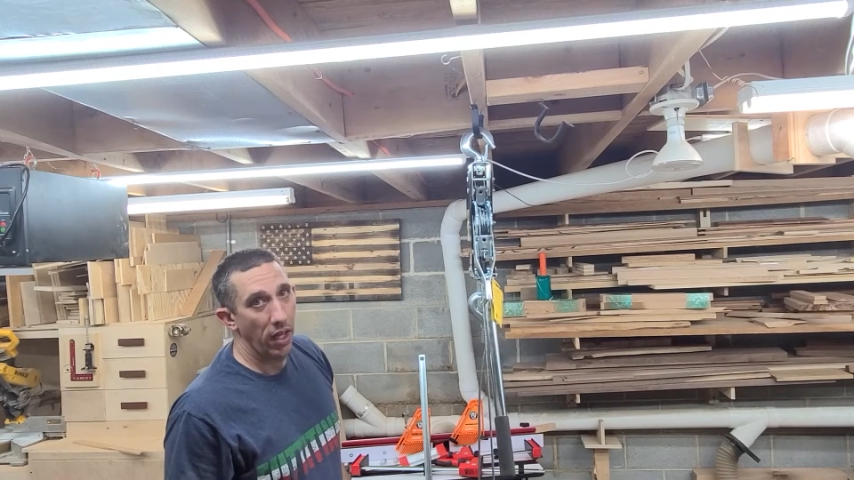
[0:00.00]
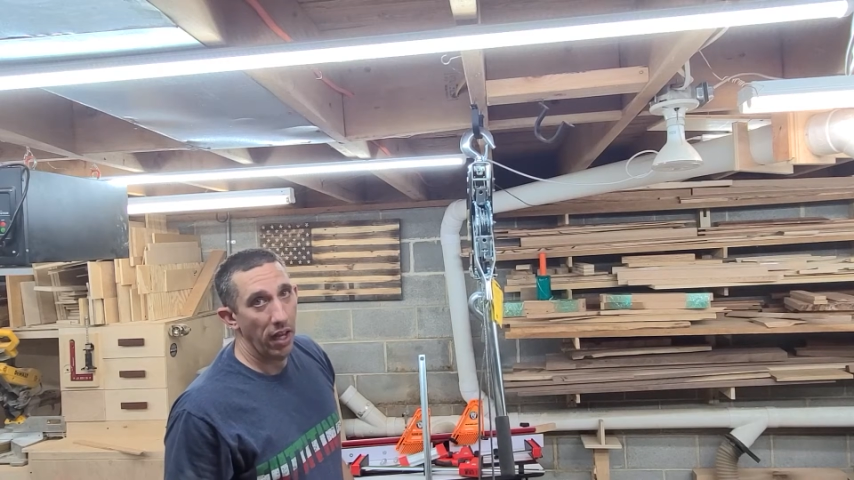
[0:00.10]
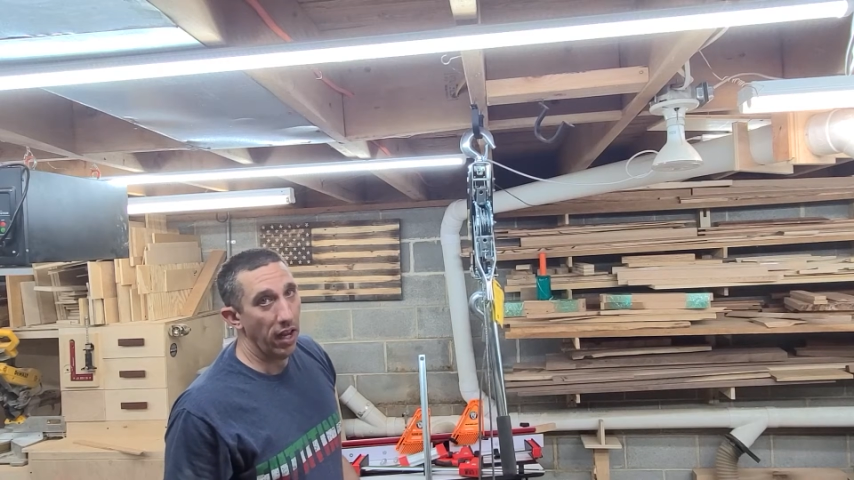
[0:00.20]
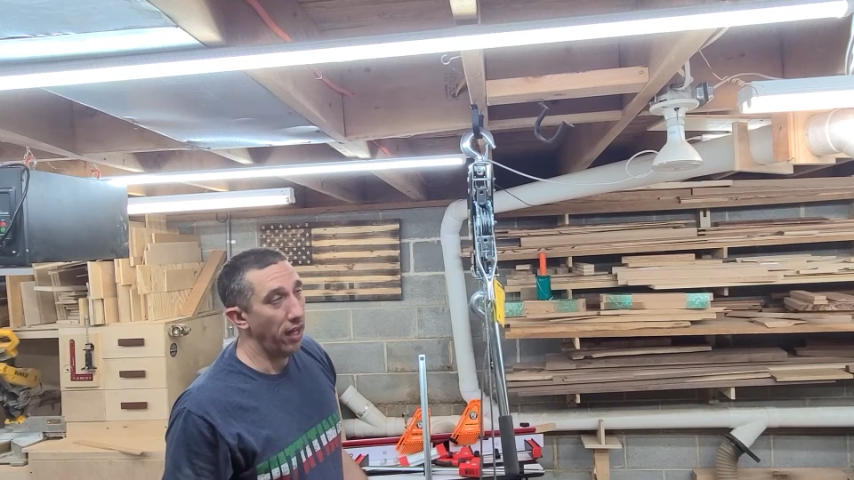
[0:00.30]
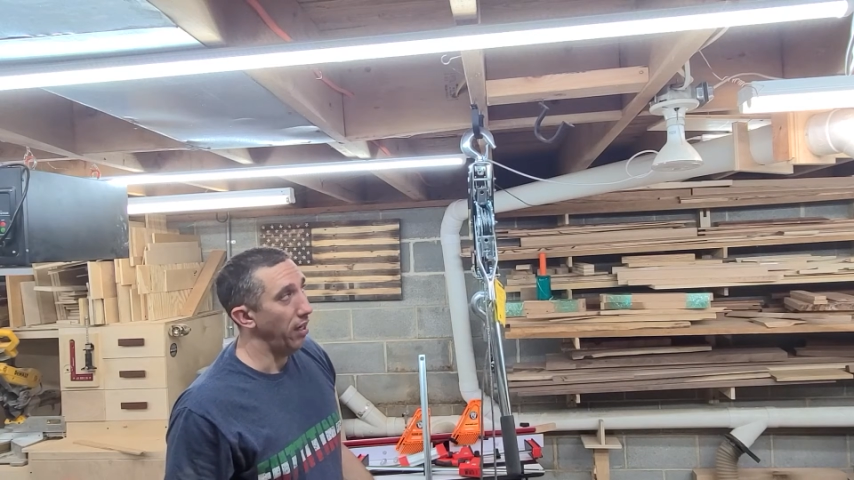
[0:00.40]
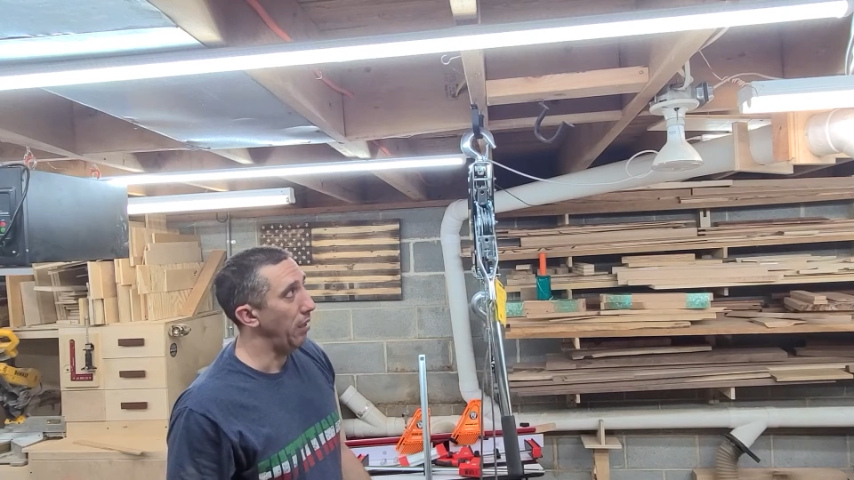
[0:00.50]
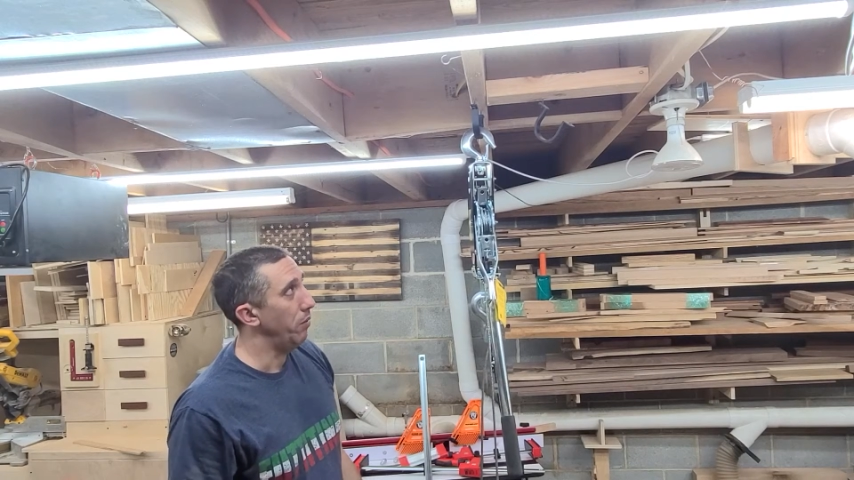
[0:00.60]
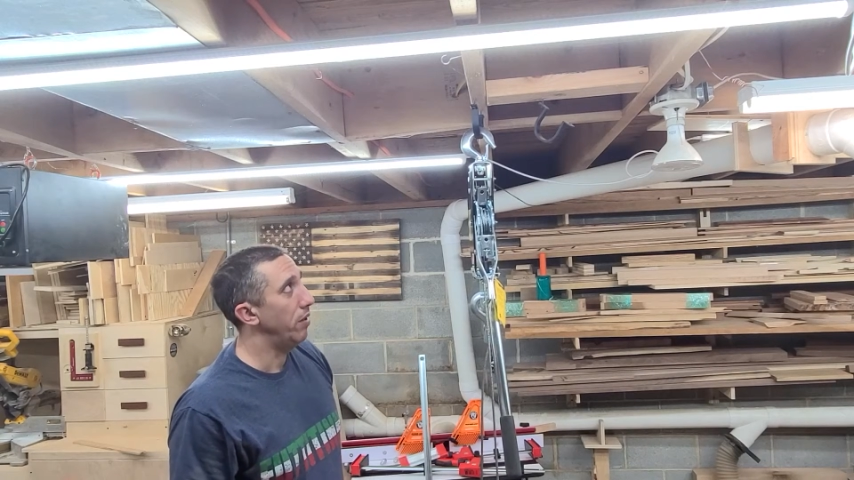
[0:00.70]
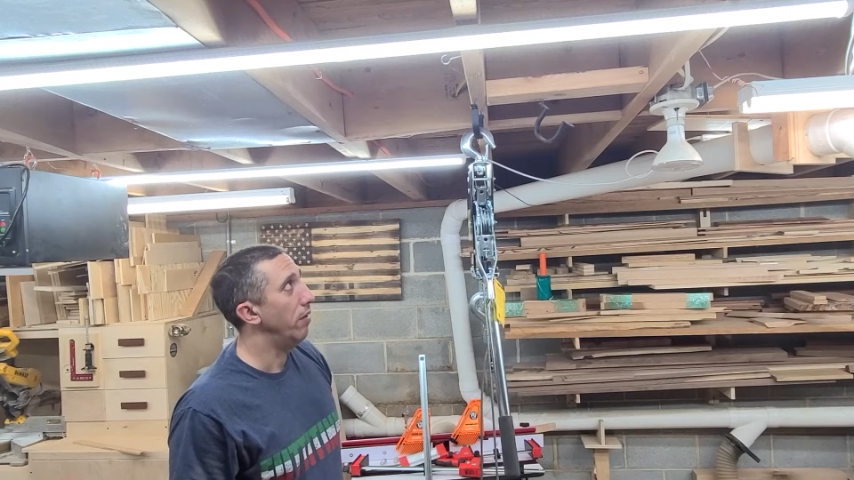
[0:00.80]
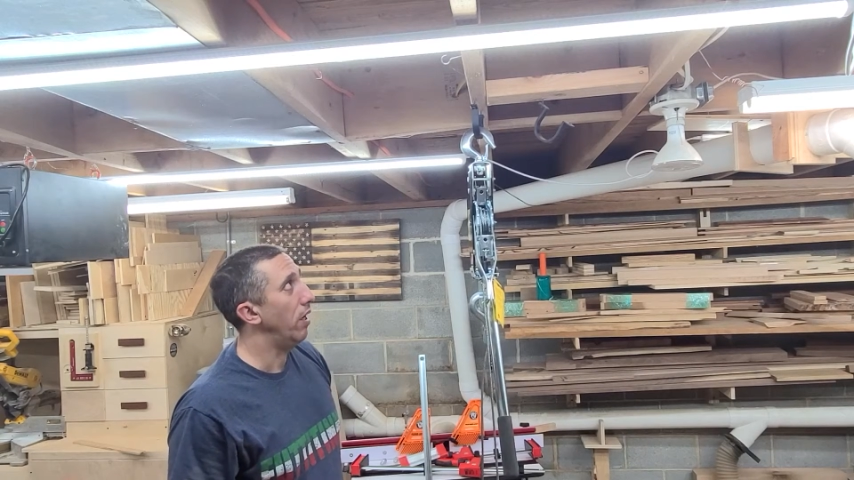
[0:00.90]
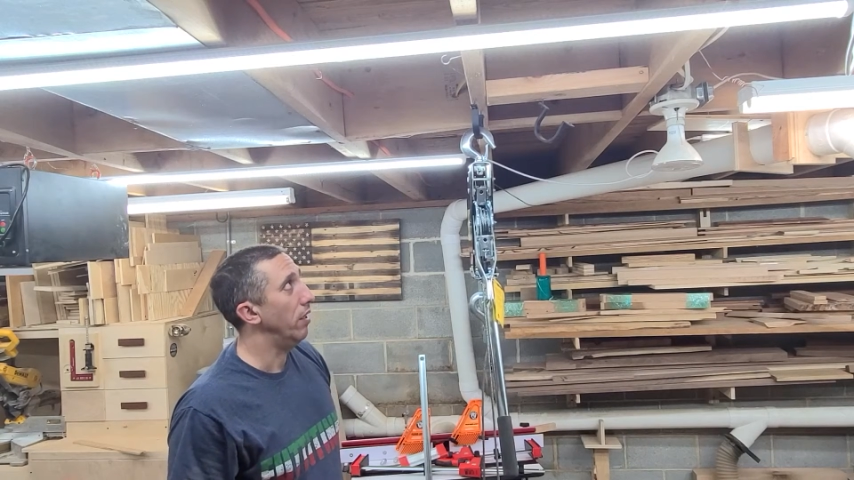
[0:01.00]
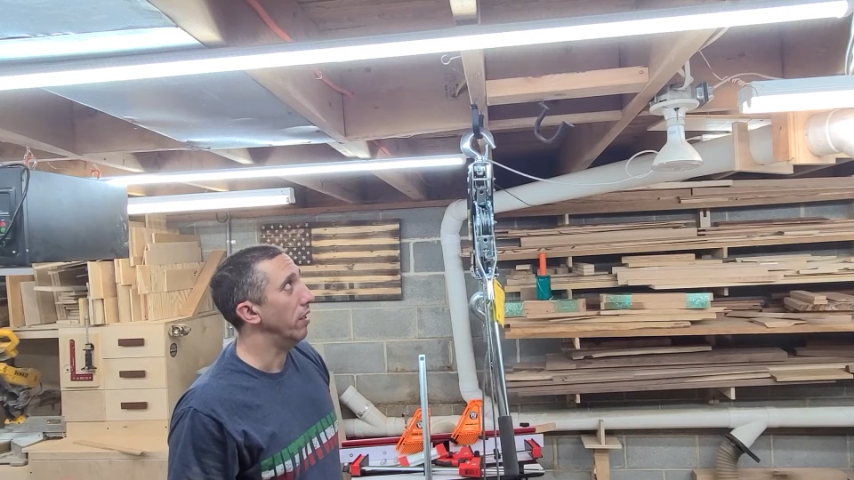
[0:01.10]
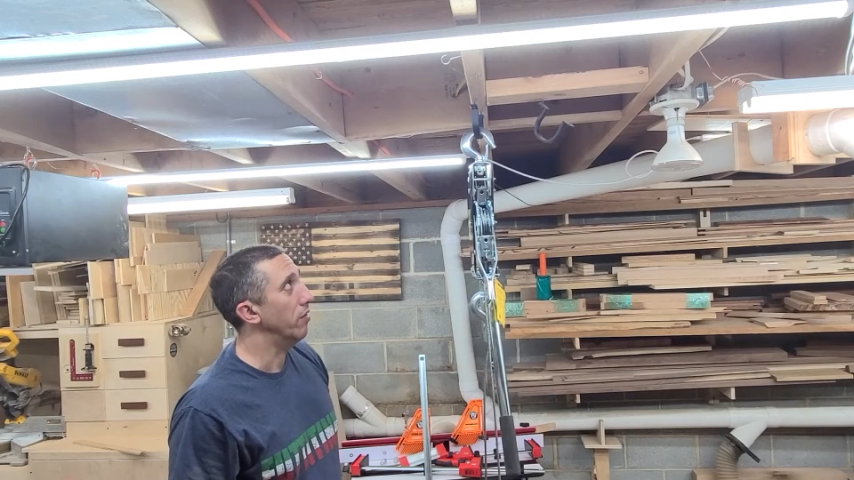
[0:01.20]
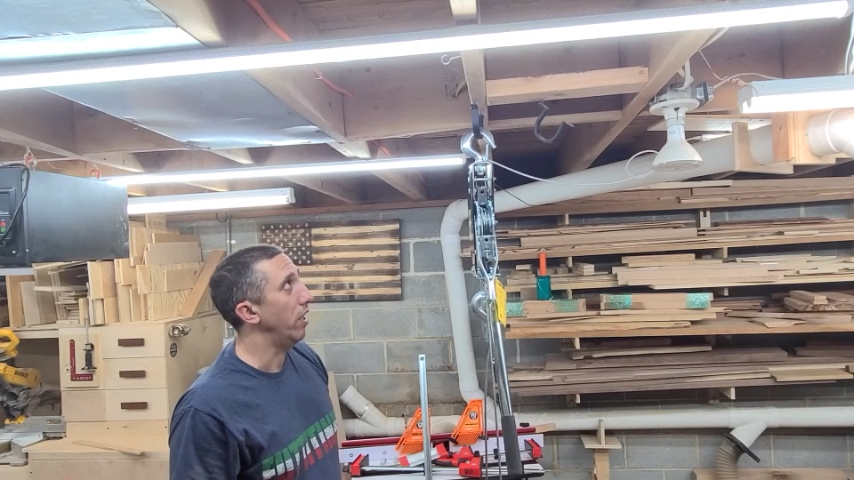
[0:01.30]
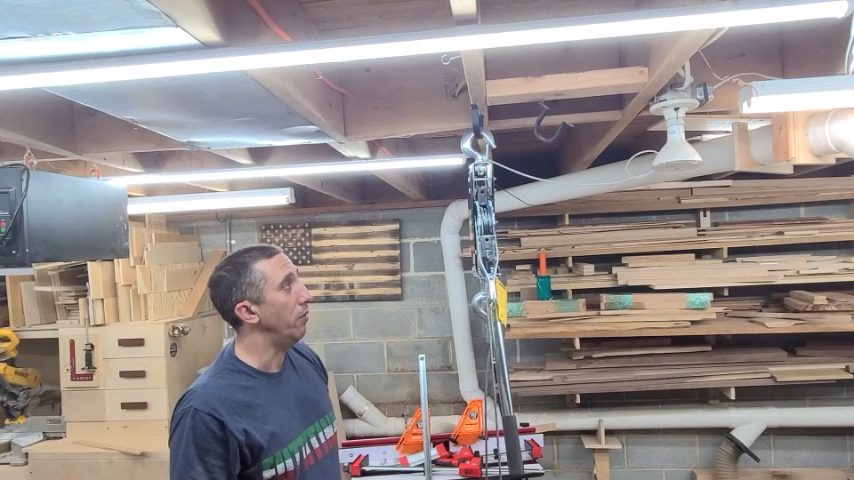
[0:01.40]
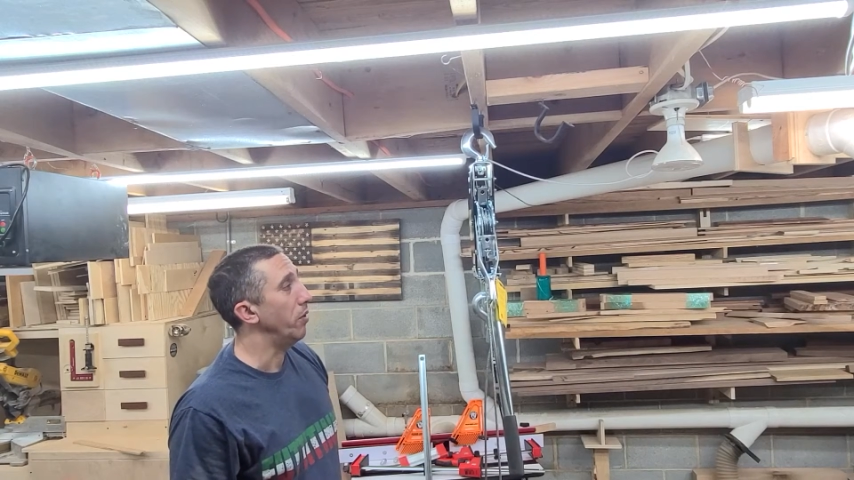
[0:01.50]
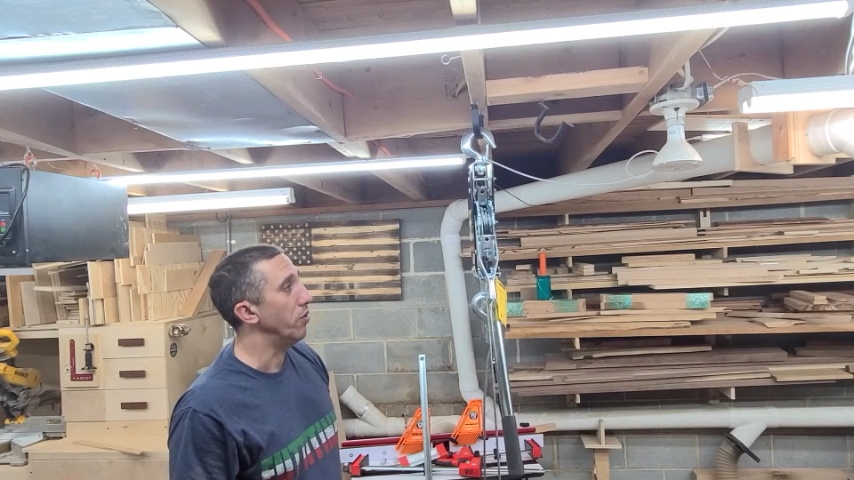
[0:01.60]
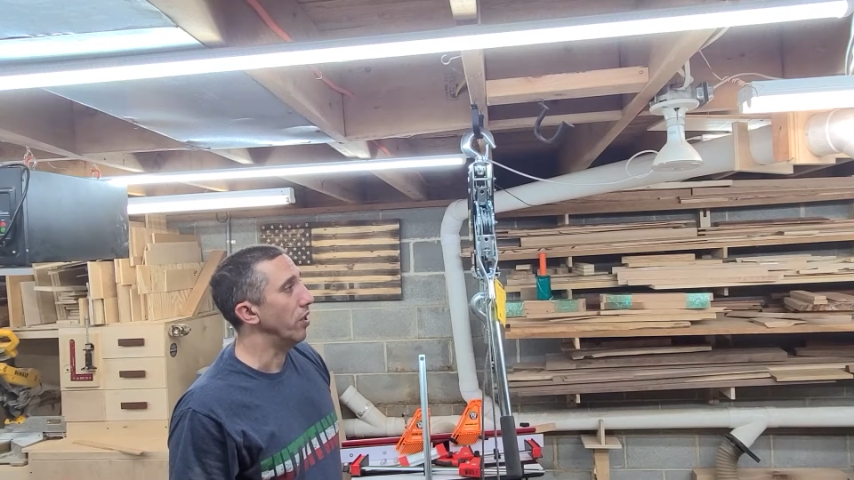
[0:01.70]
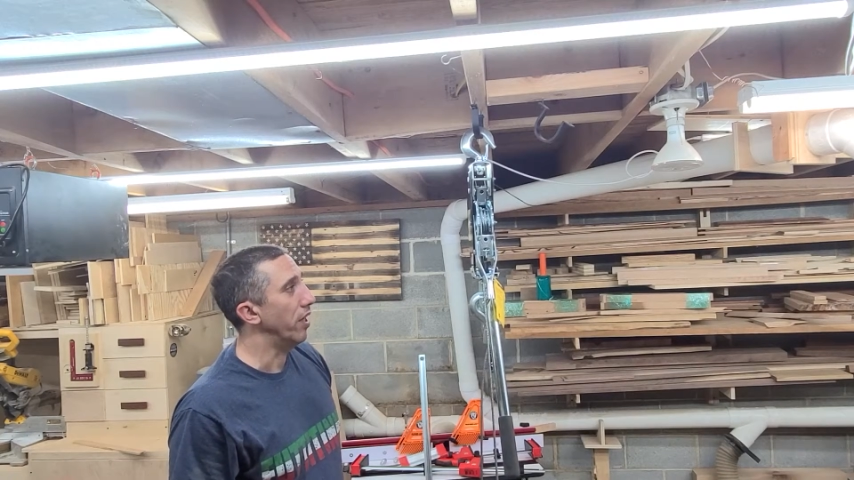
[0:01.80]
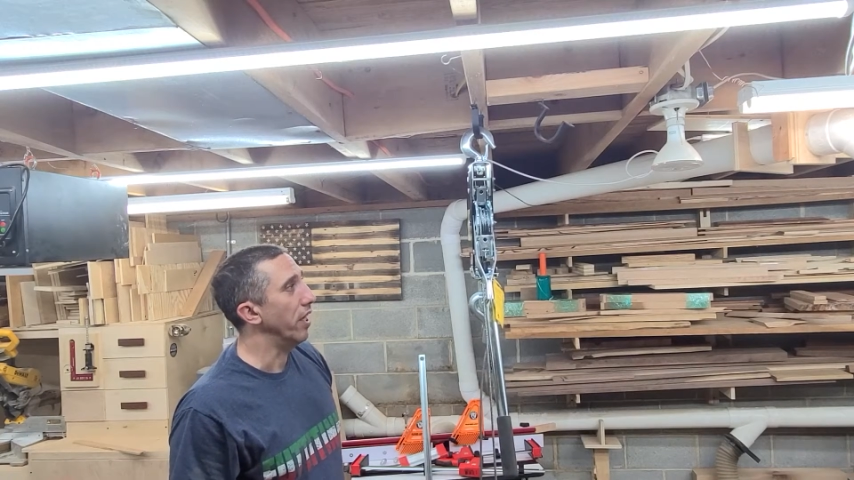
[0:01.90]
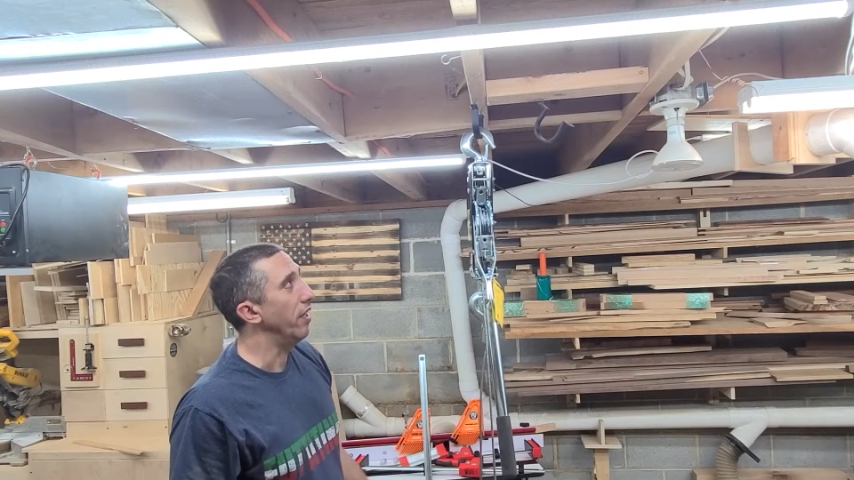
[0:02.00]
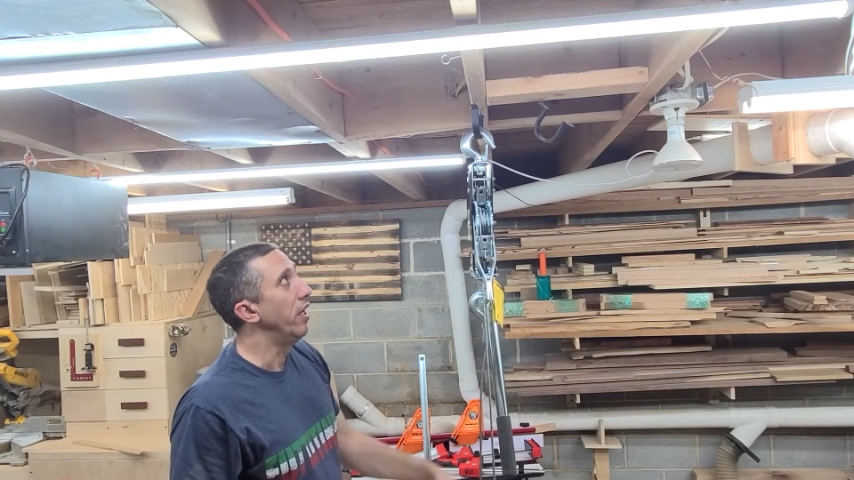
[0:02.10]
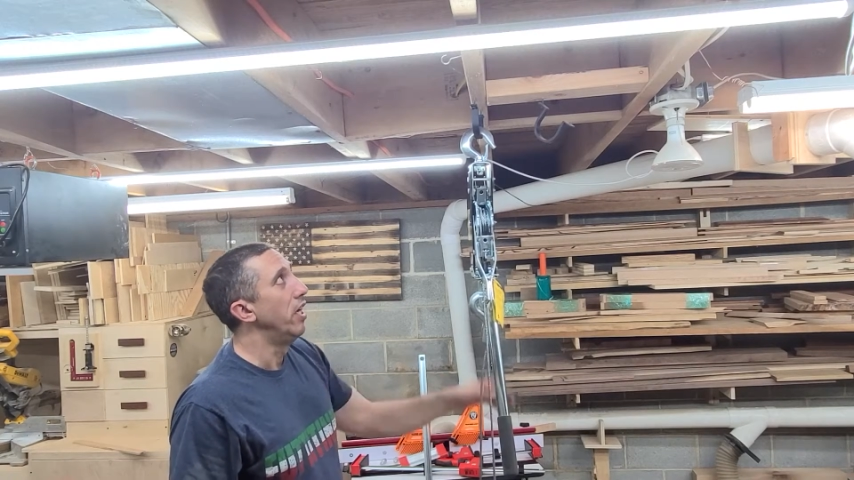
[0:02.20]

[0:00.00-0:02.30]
and I would, like I said, I would use it again.